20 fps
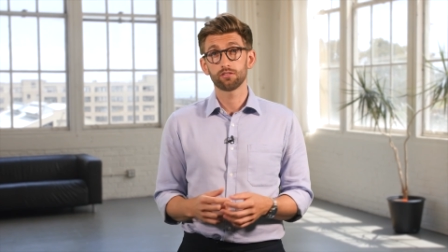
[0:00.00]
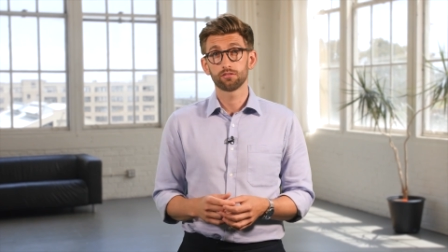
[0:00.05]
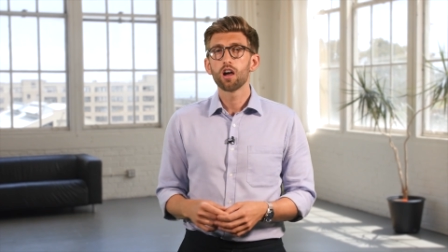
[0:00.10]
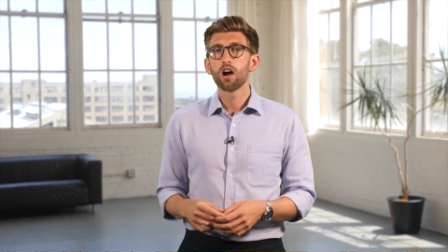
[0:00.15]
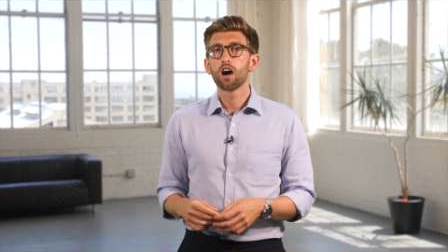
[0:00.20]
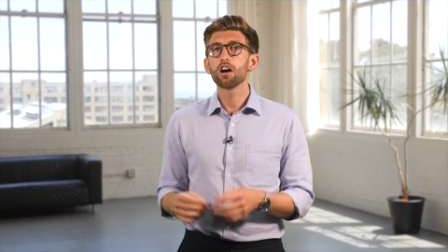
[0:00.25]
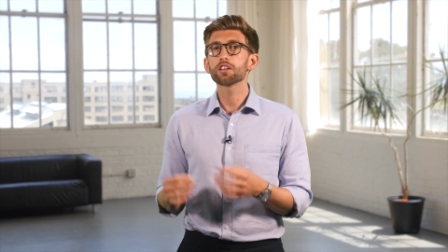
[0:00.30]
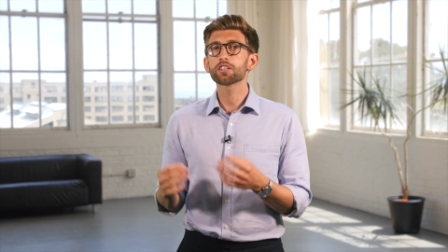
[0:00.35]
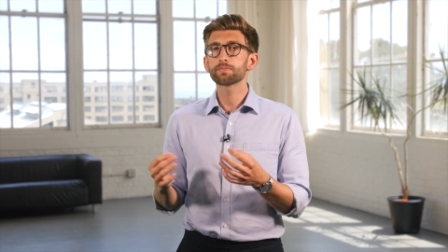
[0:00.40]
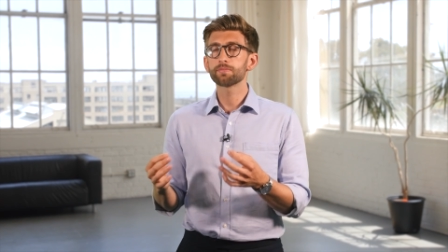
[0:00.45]

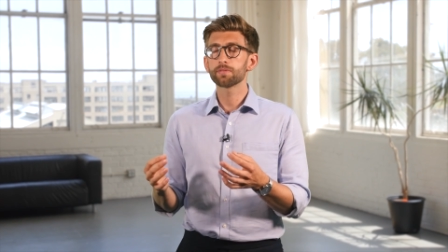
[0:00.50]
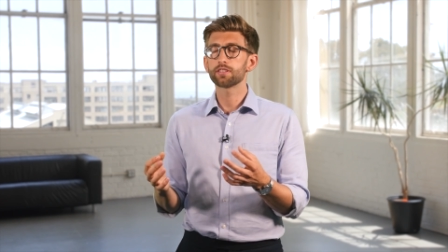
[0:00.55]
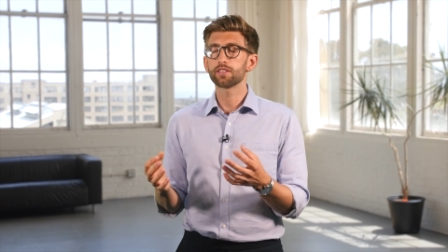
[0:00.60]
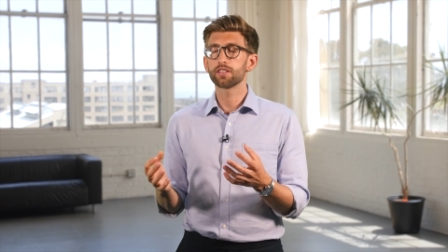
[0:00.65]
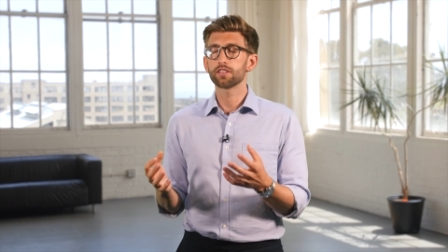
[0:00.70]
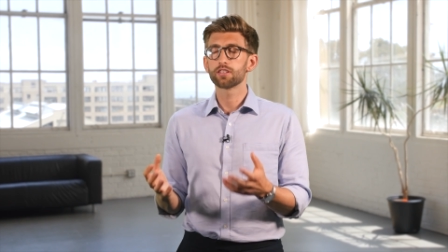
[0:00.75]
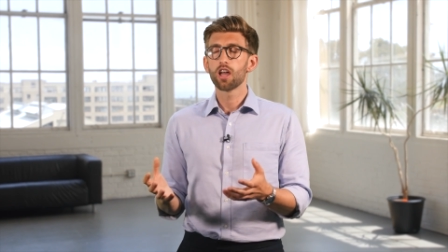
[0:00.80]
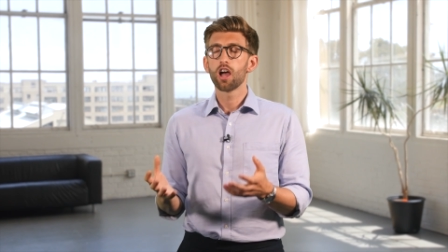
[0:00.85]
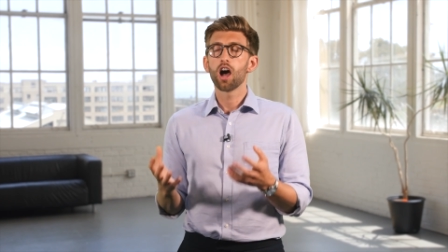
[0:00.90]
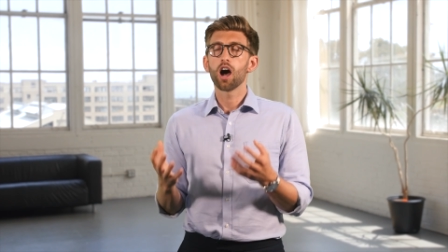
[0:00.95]

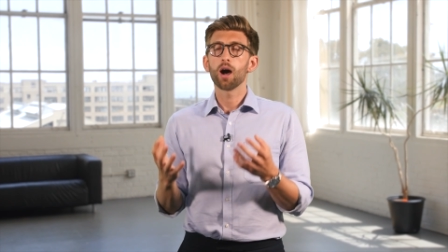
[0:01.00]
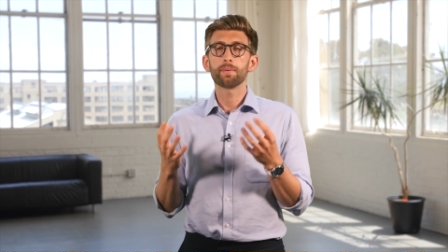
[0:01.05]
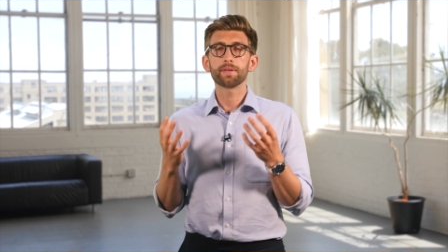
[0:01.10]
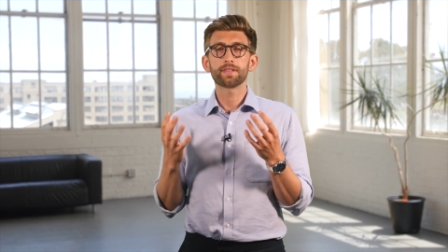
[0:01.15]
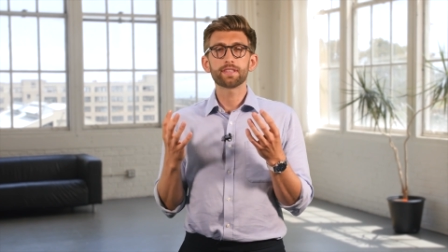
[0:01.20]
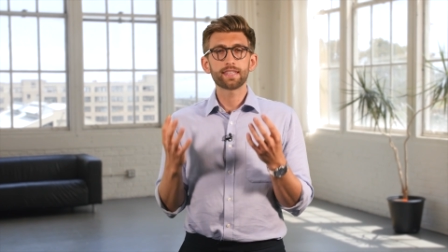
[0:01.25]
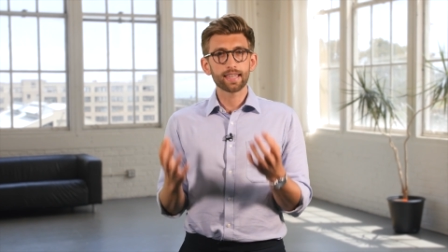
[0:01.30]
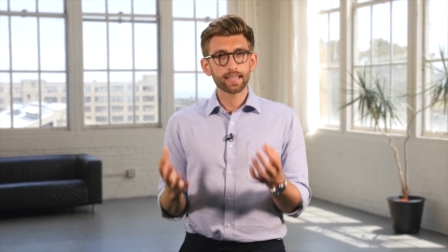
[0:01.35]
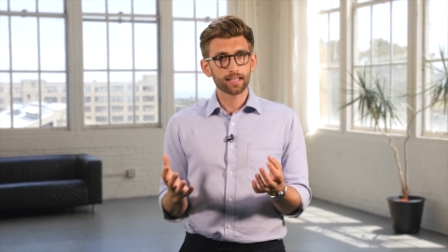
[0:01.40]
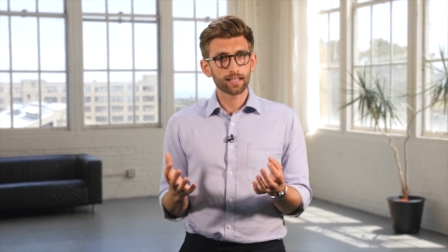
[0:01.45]
Hospices are
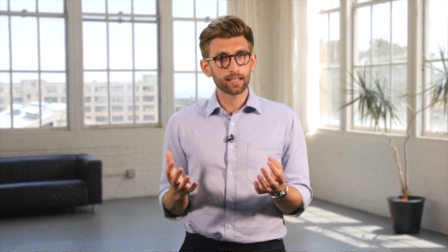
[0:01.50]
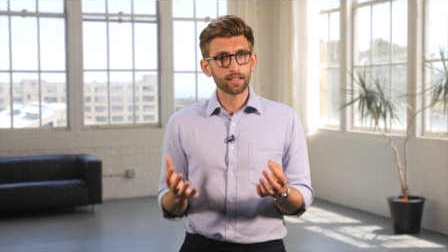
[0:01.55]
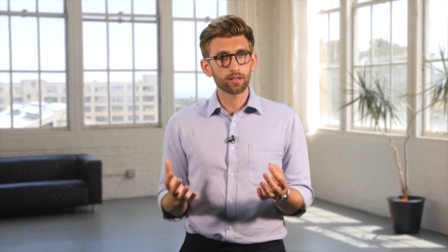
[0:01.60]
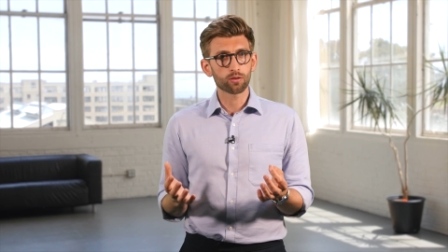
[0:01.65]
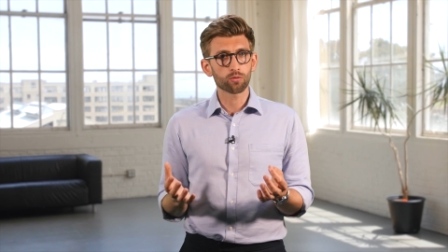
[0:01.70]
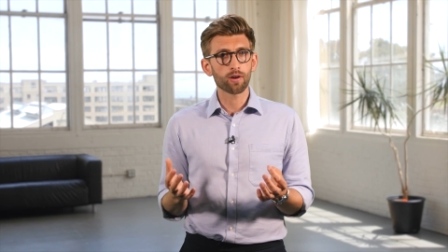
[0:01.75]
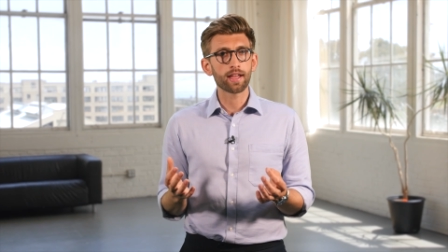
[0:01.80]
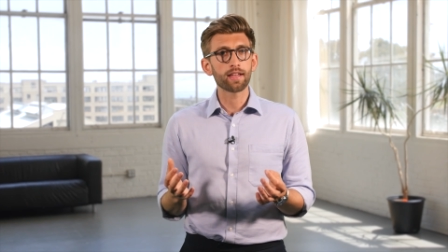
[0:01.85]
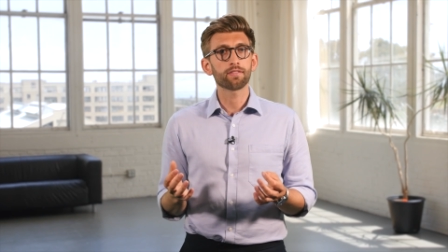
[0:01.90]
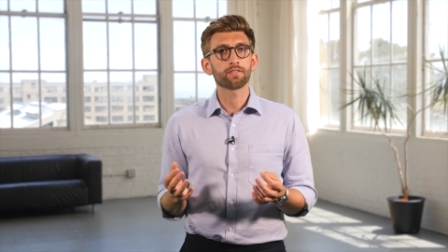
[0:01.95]
particularly
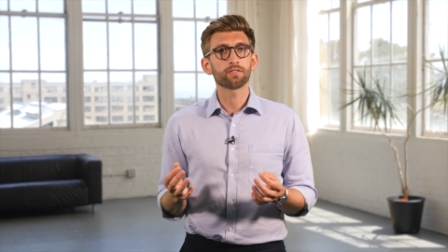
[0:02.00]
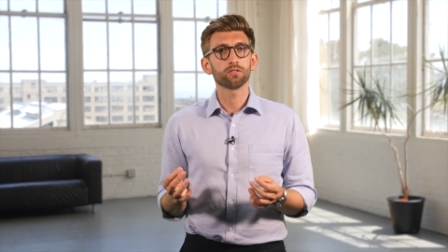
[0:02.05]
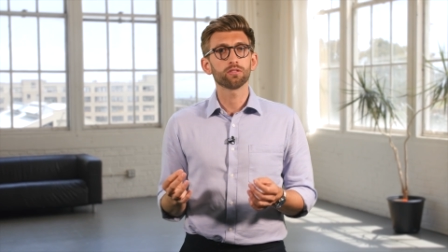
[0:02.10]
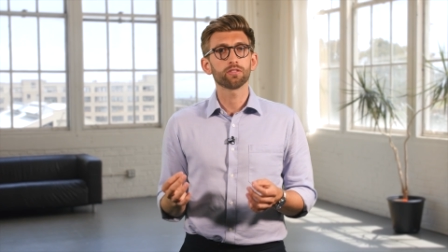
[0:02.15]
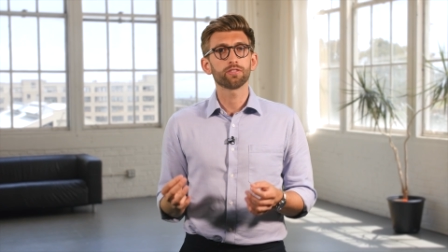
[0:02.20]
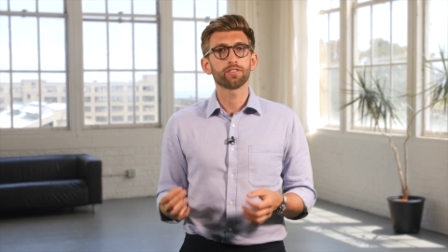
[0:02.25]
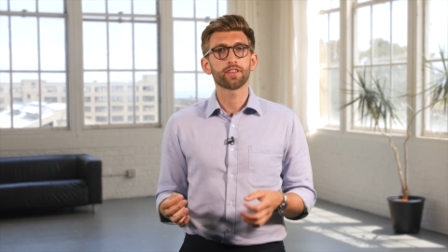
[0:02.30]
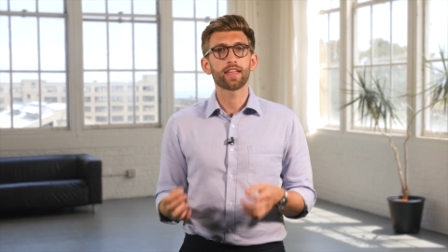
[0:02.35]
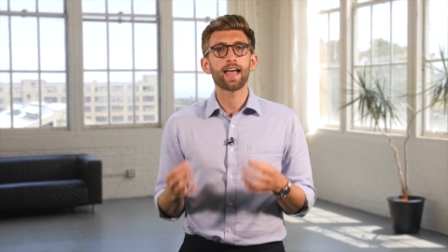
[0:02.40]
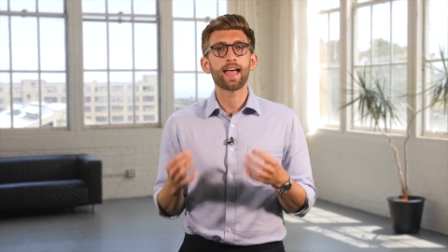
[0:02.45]
grateful
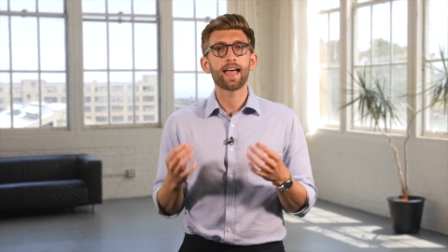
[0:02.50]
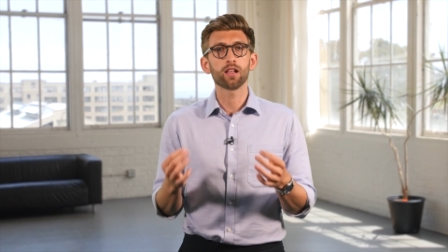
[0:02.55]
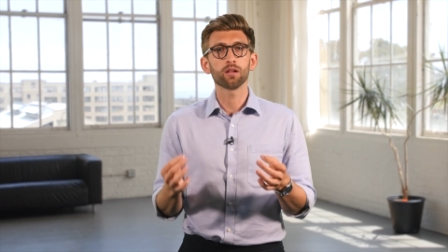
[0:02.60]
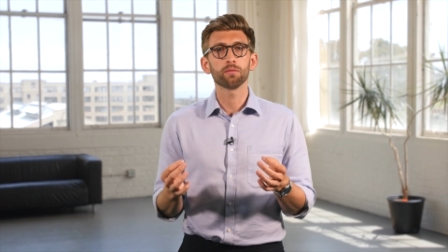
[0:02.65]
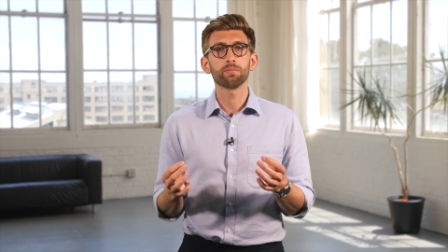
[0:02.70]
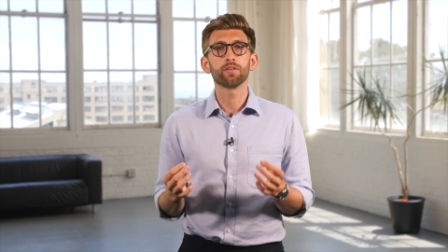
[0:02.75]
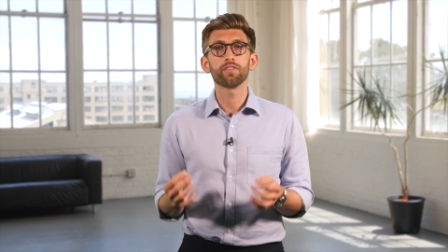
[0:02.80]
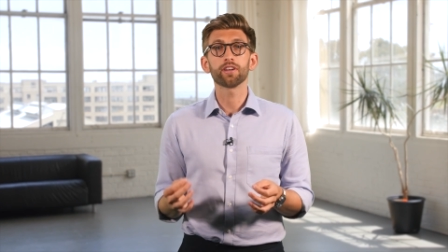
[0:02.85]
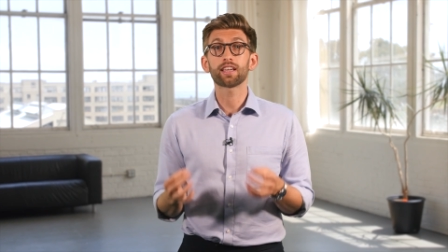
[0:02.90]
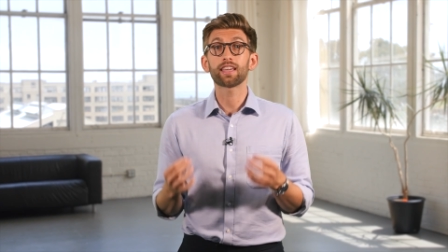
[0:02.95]
for the help
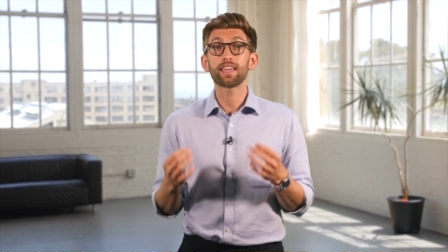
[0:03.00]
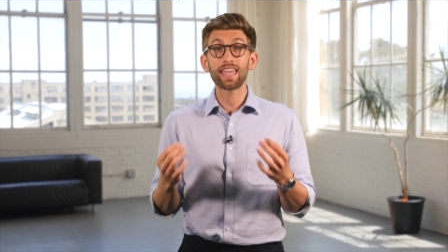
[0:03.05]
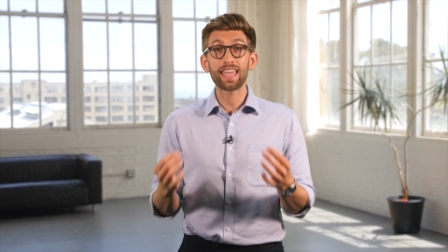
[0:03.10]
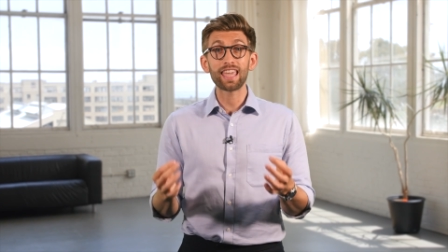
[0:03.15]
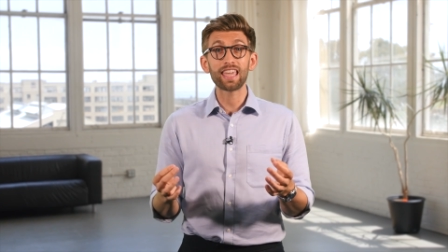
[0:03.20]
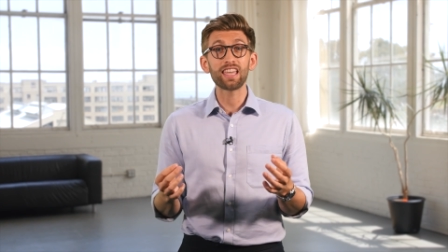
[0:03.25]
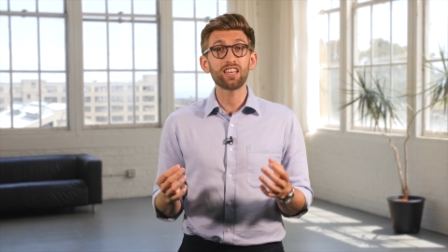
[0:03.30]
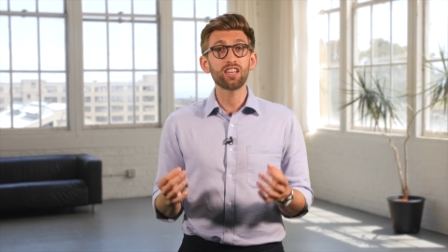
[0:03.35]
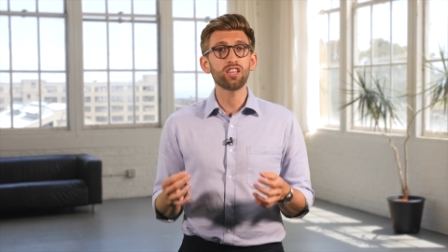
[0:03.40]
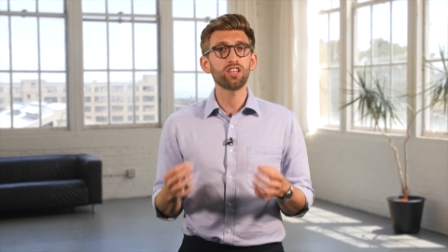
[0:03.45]
of a
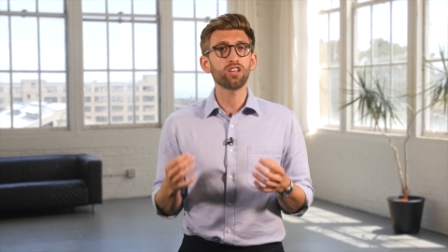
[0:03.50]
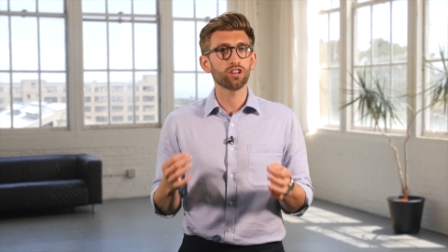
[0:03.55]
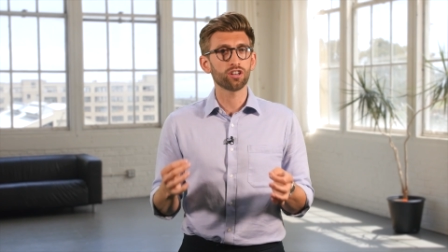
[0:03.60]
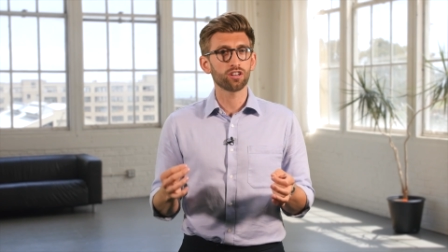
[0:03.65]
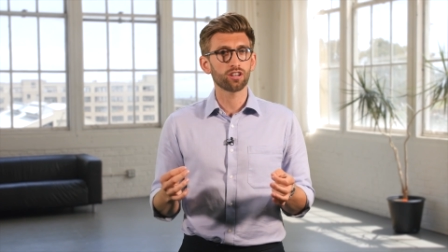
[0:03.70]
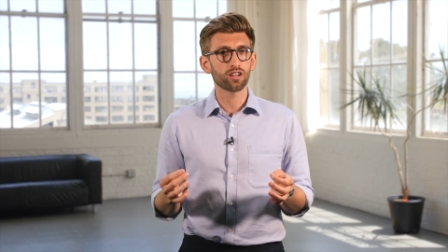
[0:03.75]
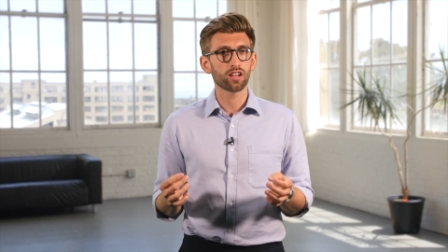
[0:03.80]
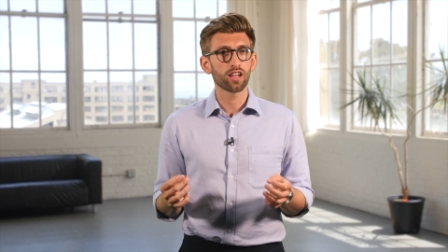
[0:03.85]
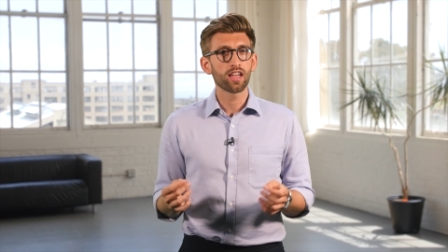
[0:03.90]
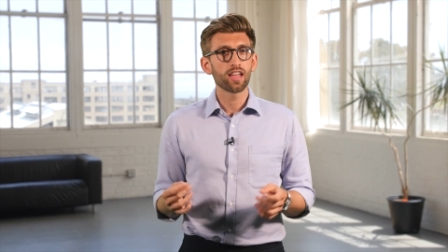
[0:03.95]
keen, young,